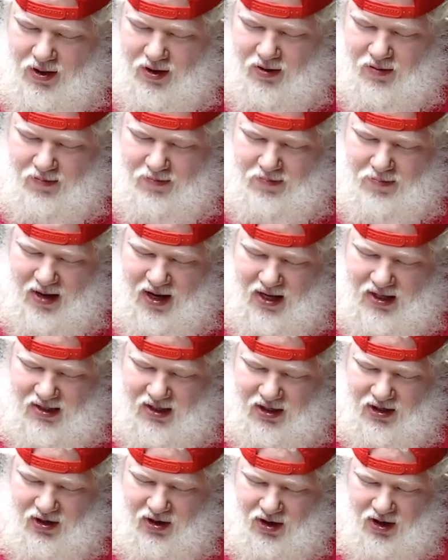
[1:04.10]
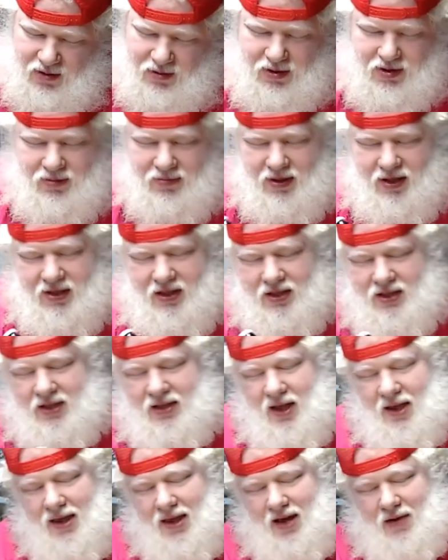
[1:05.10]
and they're based in Collingwood City because this
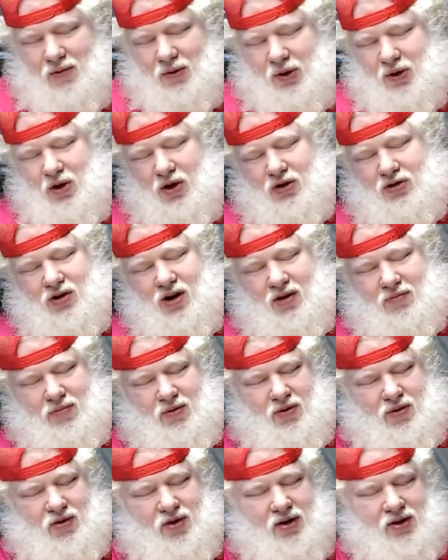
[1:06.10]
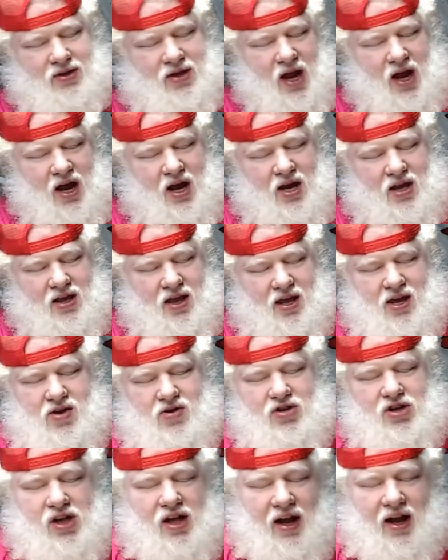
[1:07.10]
is the thing with contract breweries. They
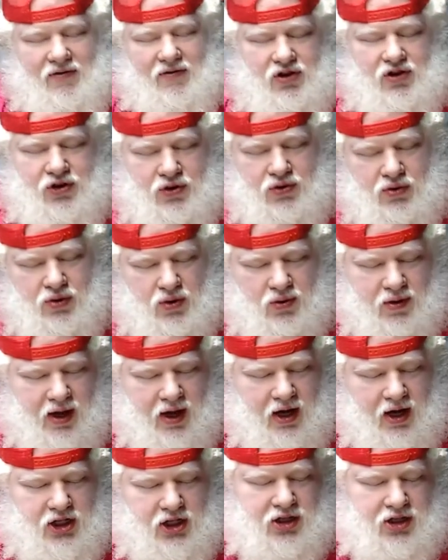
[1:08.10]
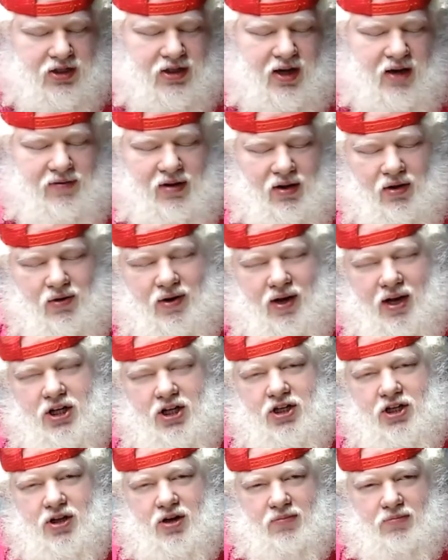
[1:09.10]
usually have two locations. They have the
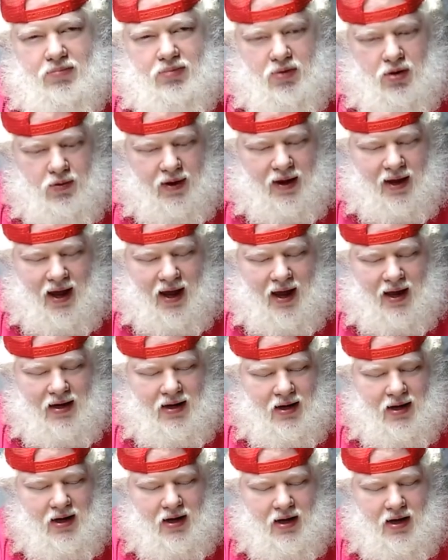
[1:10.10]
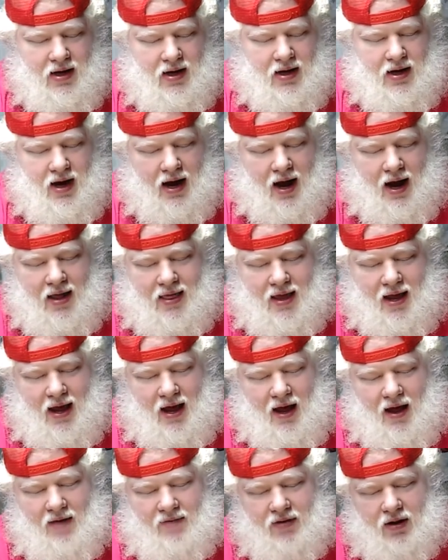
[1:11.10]
location they're brewing at, and they
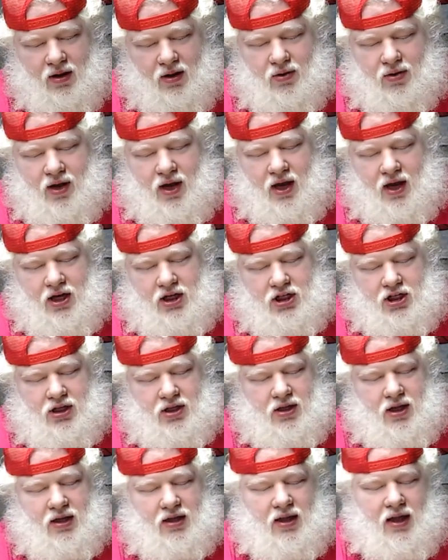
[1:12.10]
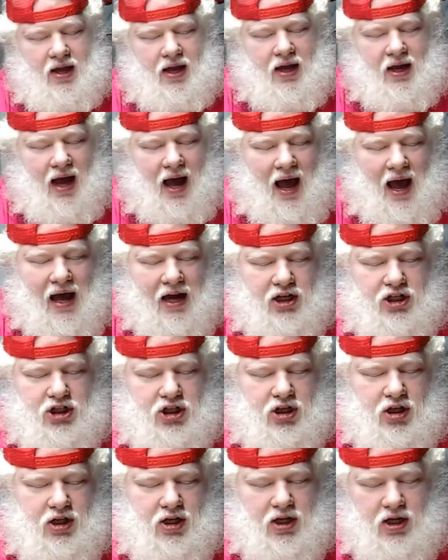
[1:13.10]
have the location that they
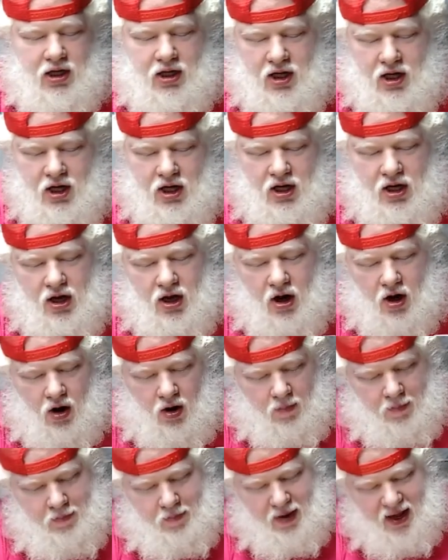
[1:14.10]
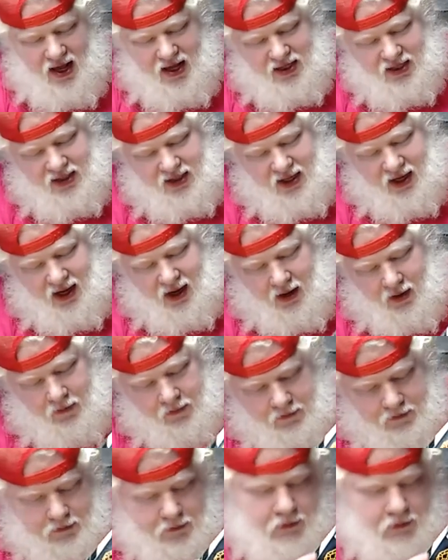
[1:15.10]
actually are based in.